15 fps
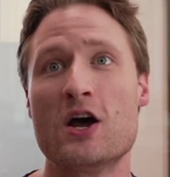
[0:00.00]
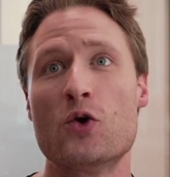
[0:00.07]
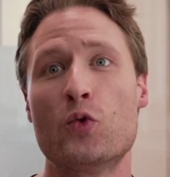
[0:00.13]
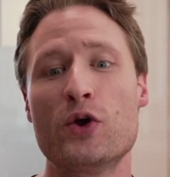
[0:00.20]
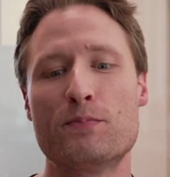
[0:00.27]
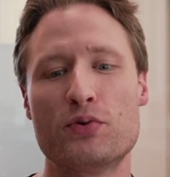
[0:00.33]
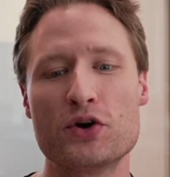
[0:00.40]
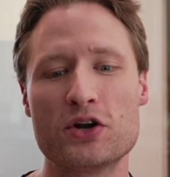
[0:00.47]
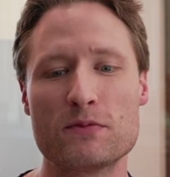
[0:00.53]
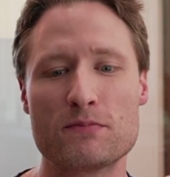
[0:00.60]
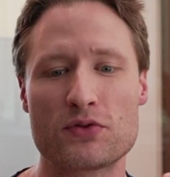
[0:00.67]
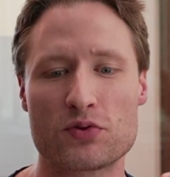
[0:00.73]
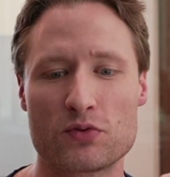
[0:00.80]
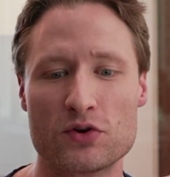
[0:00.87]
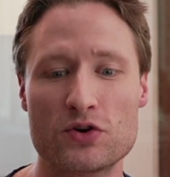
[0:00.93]
We put them
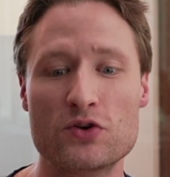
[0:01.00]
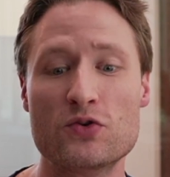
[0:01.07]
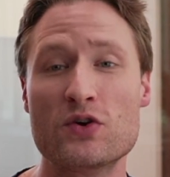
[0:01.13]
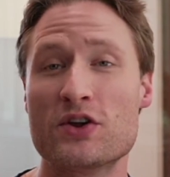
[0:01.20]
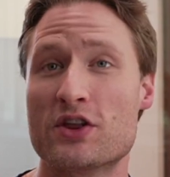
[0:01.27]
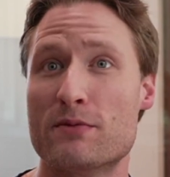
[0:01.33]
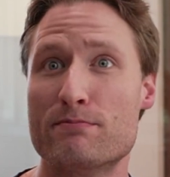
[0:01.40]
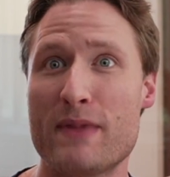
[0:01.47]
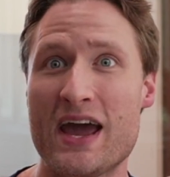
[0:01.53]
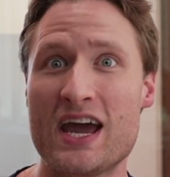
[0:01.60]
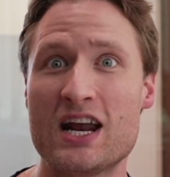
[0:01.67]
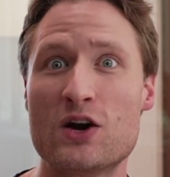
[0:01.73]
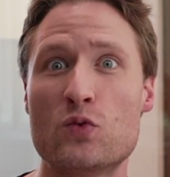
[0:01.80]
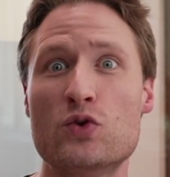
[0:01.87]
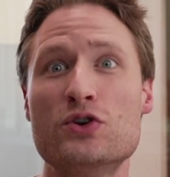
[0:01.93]
through the
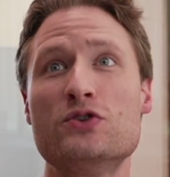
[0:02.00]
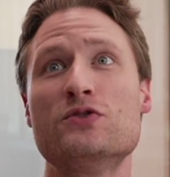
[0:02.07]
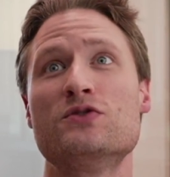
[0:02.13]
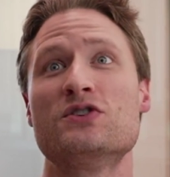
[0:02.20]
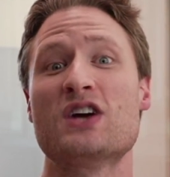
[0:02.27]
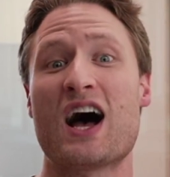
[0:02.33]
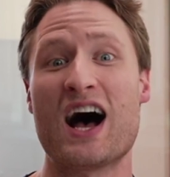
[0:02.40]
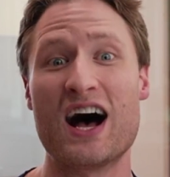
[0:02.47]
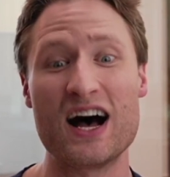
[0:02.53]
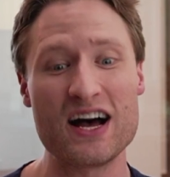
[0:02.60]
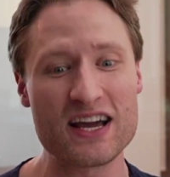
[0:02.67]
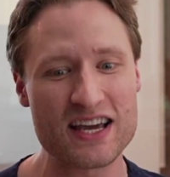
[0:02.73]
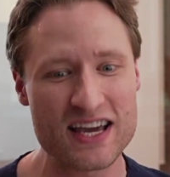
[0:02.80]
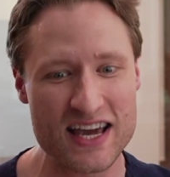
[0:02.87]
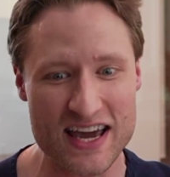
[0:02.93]
main wound
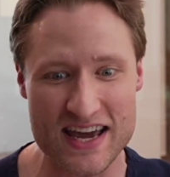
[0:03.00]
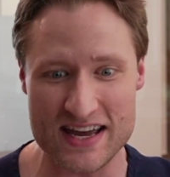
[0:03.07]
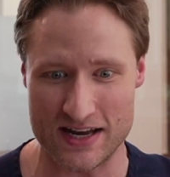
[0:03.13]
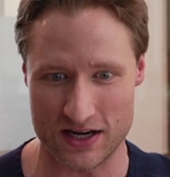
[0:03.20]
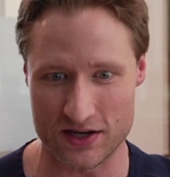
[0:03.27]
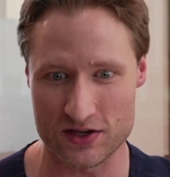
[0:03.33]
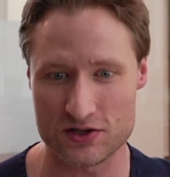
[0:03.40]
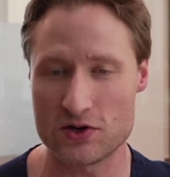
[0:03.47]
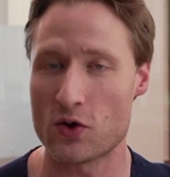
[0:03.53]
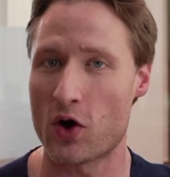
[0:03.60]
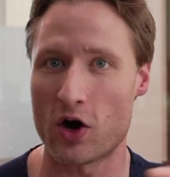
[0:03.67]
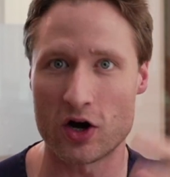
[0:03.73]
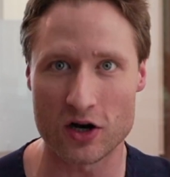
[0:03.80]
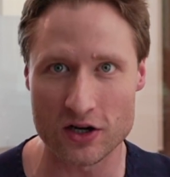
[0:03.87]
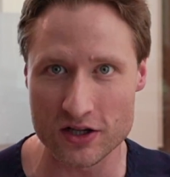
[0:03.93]
again. So
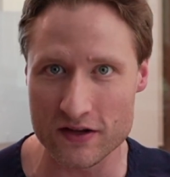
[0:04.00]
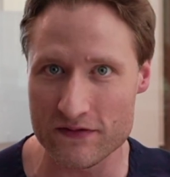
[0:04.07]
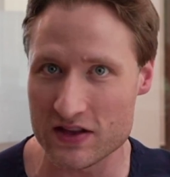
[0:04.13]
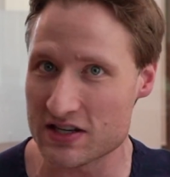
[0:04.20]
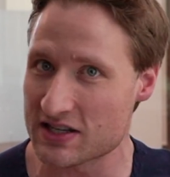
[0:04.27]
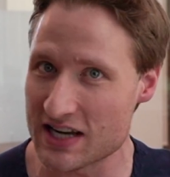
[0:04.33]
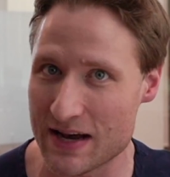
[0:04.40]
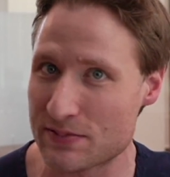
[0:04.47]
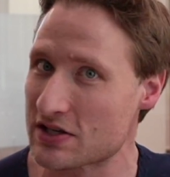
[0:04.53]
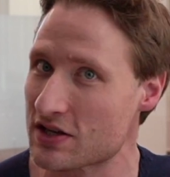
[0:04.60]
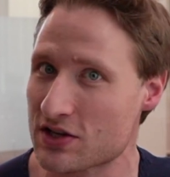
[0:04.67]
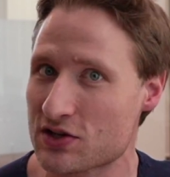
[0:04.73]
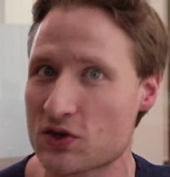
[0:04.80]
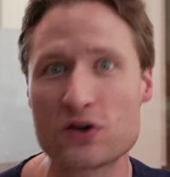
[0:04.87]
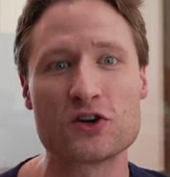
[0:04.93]
all of the steps of
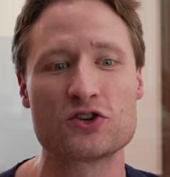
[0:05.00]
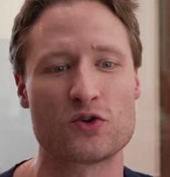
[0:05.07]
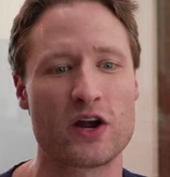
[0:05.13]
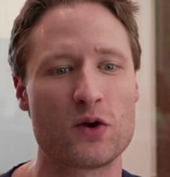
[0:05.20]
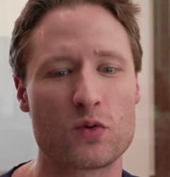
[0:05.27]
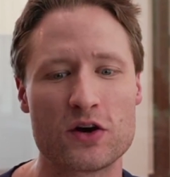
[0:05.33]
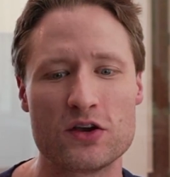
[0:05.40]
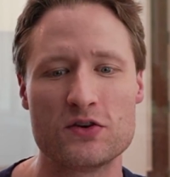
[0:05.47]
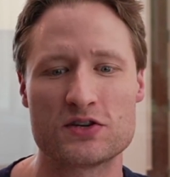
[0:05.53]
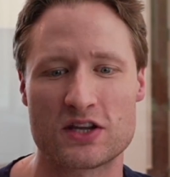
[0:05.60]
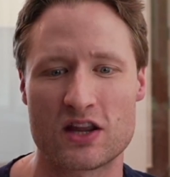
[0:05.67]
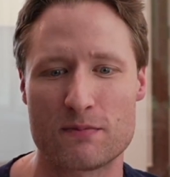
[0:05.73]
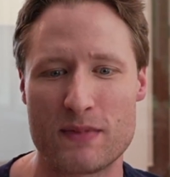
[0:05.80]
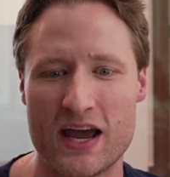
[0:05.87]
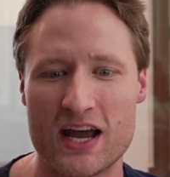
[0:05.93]
the surgery, we're using
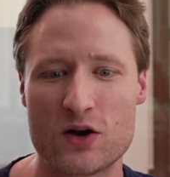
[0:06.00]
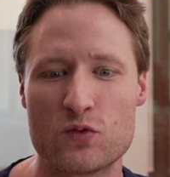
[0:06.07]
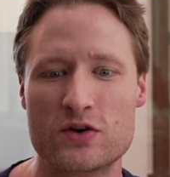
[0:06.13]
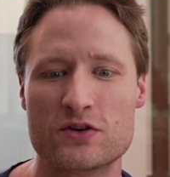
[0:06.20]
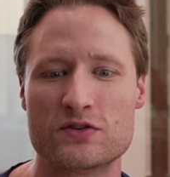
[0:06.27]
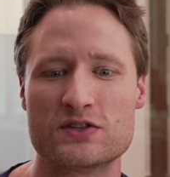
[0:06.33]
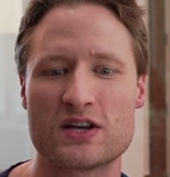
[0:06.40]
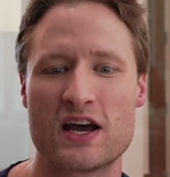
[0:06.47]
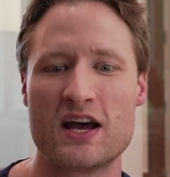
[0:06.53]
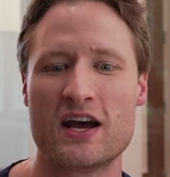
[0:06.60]
the main wound.